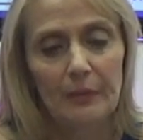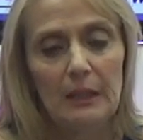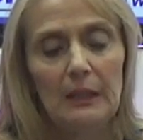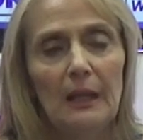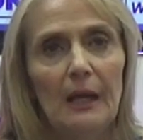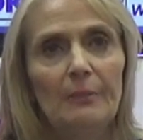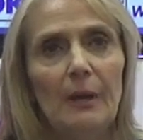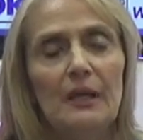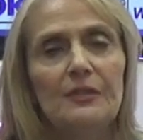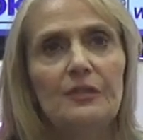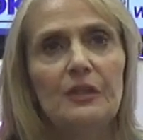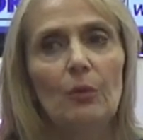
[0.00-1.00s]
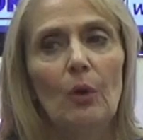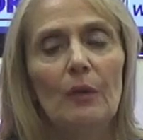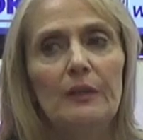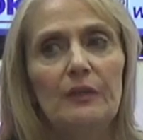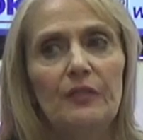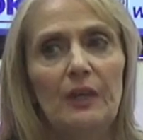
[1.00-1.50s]
Elon Musk and all
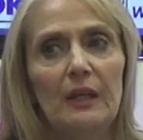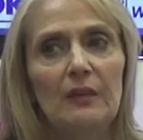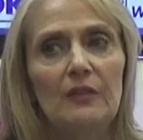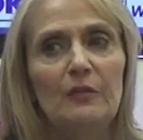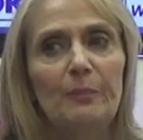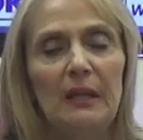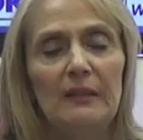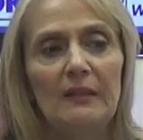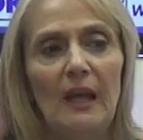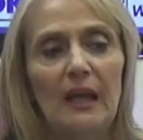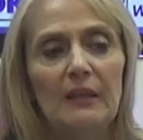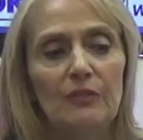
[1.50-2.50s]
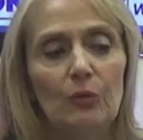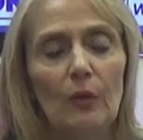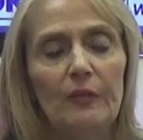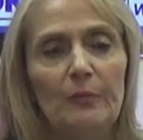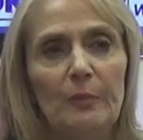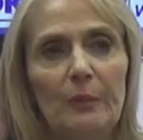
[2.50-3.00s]
these things, SpaceX and
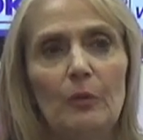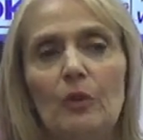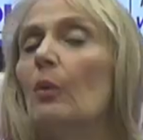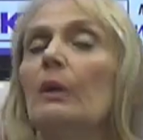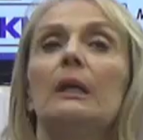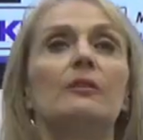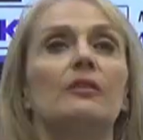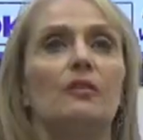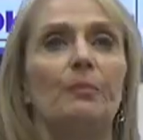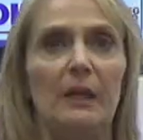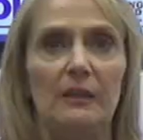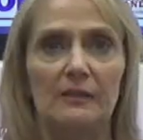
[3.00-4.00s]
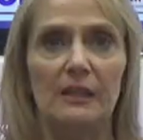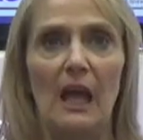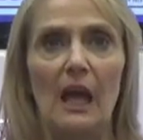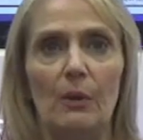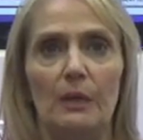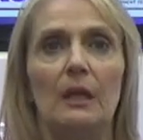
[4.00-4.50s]
all these people going into space
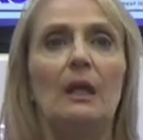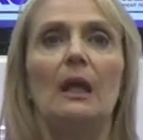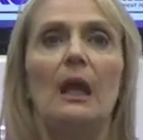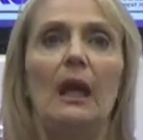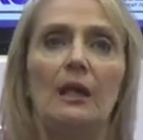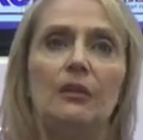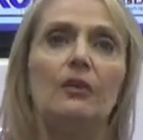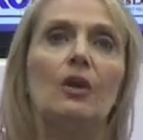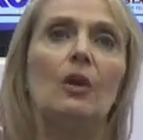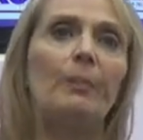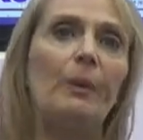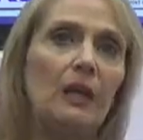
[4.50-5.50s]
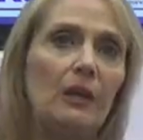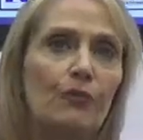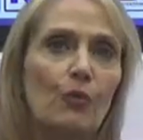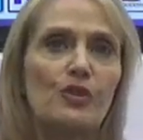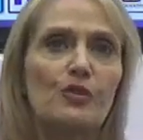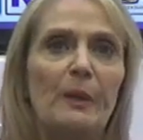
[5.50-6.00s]
now and, and you know, paid
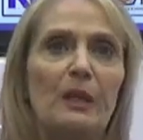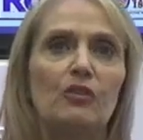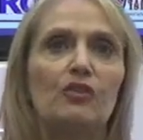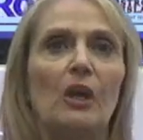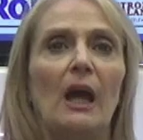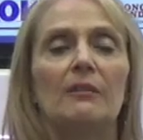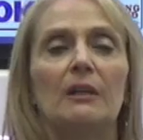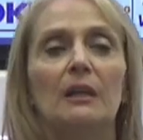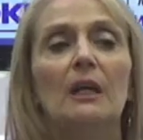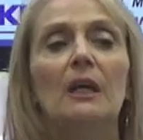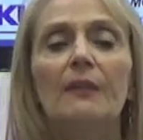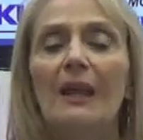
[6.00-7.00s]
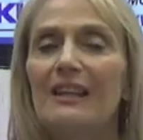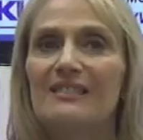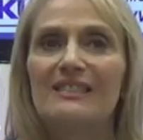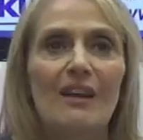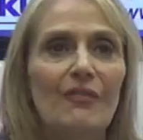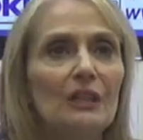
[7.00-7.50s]
for space travel. That's
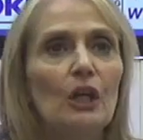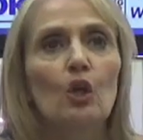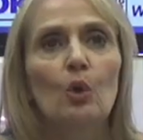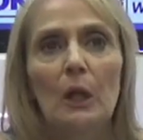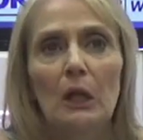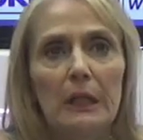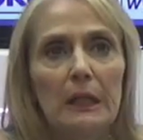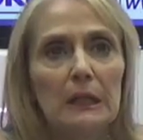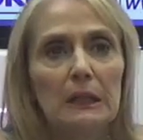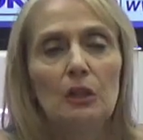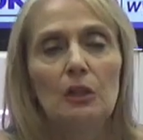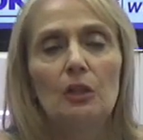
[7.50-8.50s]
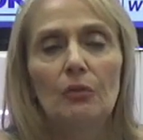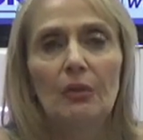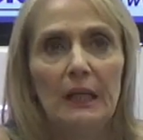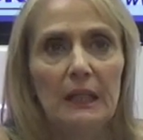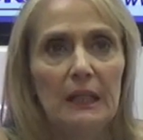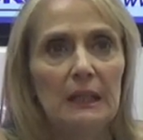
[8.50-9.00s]
definitely Aquarian,
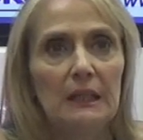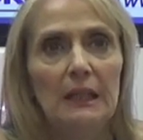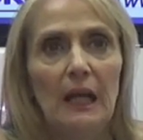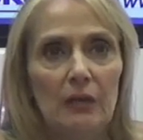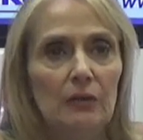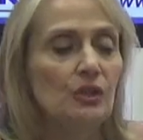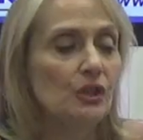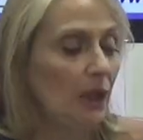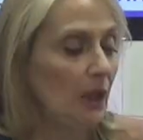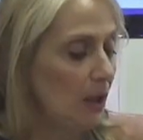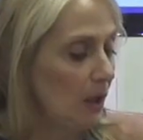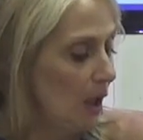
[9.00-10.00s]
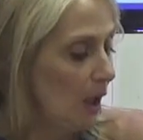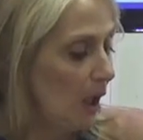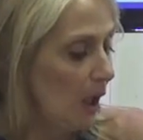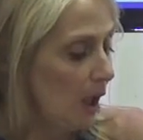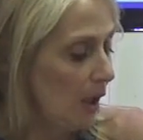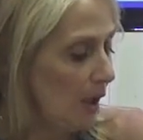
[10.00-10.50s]
Uranian energy.
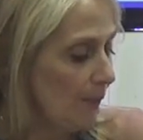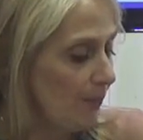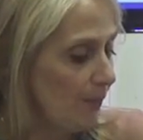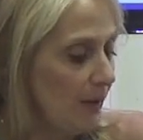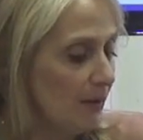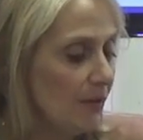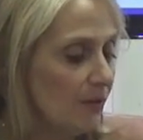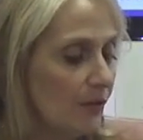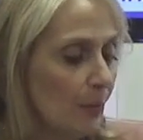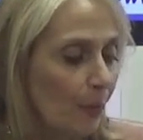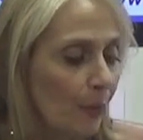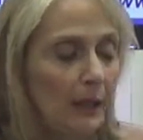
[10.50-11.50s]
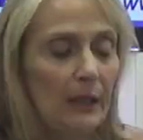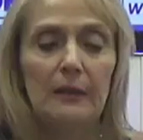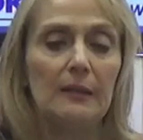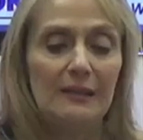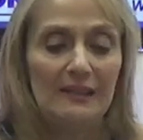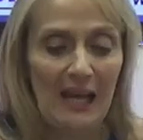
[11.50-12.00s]
Um, this is the
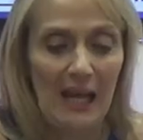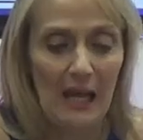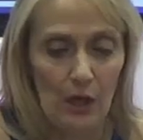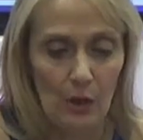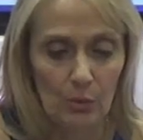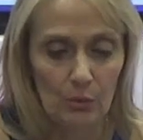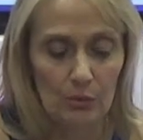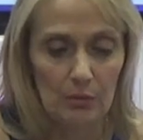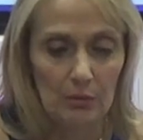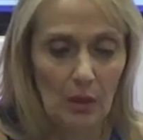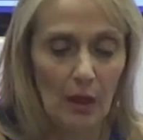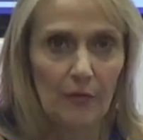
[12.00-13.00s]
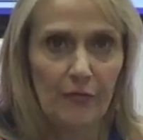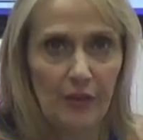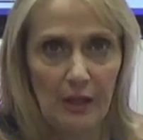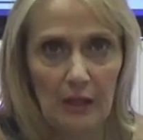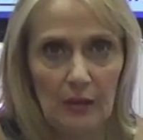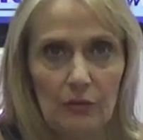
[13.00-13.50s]
breakdown of
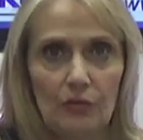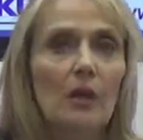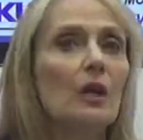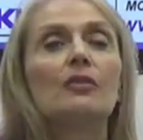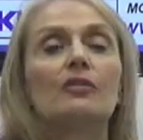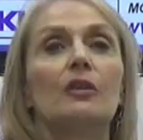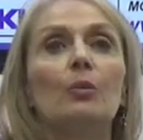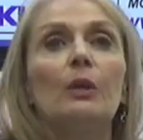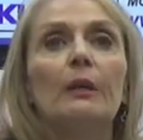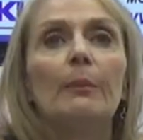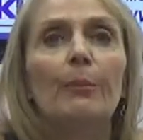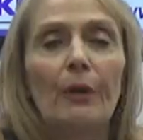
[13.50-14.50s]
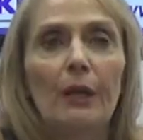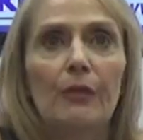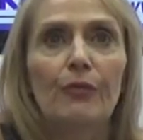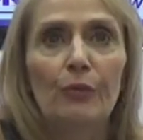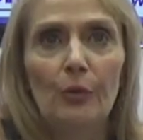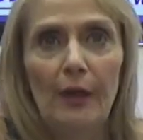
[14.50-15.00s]
things so that we can break
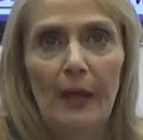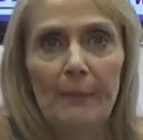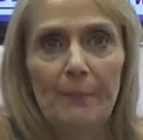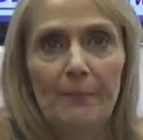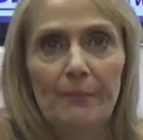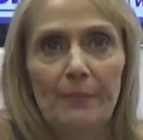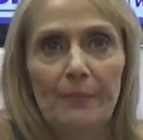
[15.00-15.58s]
through them